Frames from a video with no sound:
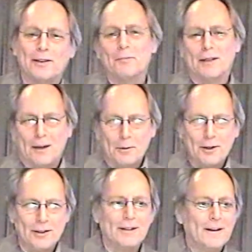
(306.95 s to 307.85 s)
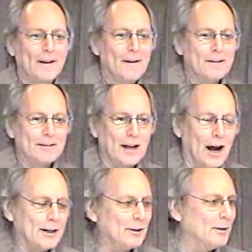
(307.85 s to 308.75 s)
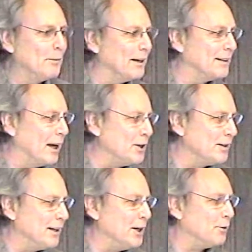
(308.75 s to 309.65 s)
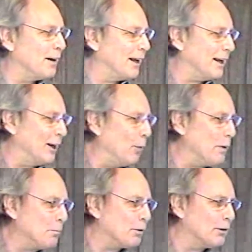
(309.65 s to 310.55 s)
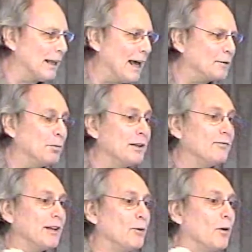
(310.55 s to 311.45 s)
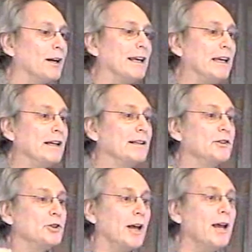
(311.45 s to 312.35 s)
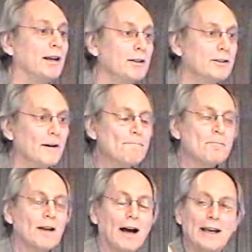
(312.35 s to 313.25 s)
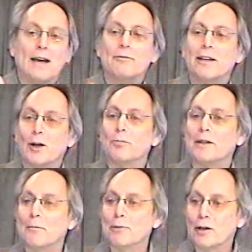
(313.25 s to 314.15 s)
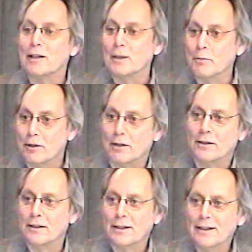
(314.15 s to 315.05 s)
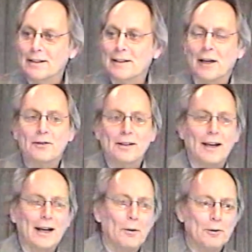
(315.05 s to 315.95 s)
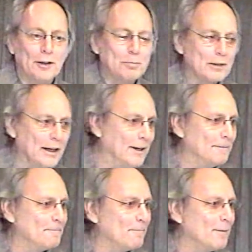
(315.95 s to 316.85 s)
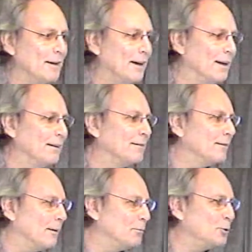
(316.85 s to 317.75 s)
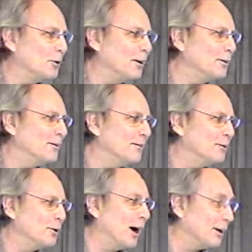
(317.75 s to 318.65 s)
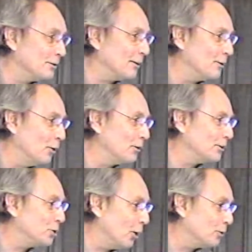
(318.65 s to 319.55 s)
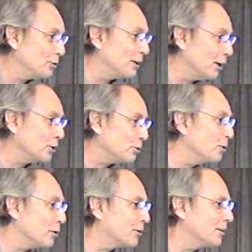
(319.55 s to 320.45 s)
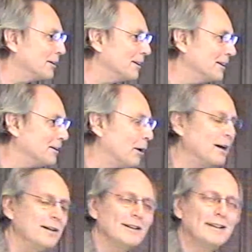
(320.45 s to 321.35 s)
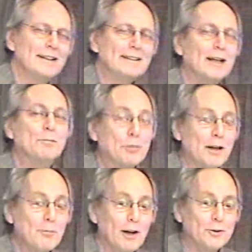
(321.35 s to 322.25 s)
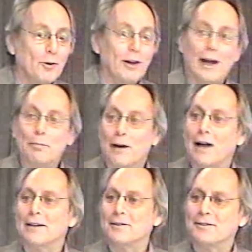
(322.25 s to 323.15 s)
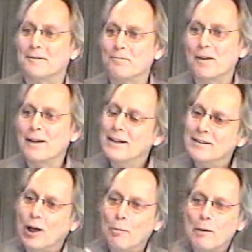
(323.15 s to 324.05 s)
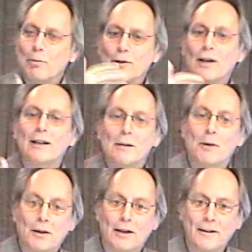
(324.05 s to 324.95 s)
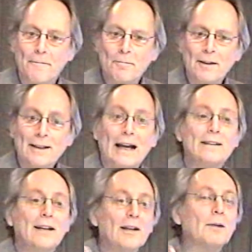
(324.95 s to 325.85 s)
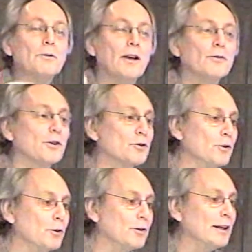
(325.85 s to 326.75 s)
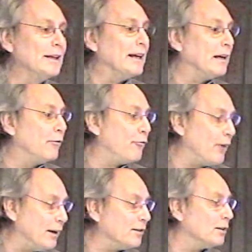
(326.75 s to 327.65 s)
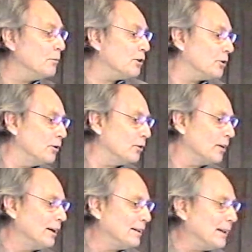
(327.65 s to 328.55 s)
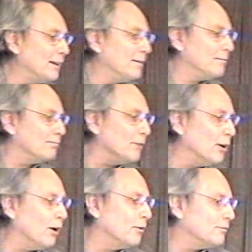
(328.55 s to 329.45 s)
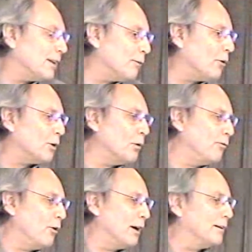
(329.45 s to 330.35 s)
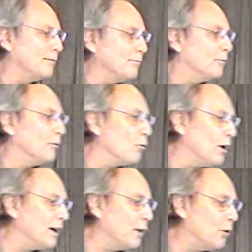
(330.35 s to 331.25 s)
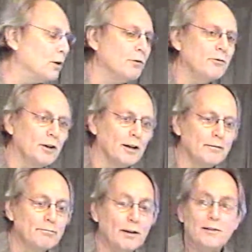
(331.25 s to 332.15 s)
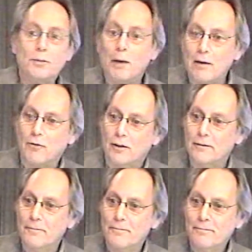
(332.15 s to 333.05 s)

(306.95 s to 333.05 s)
I mean, I'm a good doctor and meditation teacher, and I can help people relax. But if they want to heal and change, I have to help them look in the mirror. Last night I was up late, and I'm sure you guys know the show, To Tell the Truth, right? That's pretty much all I practice, is help people look in the mirror and tell themselves the truth and face some issues that, you know, they want to avoid. Why do they want to avoid it? Because it's painful.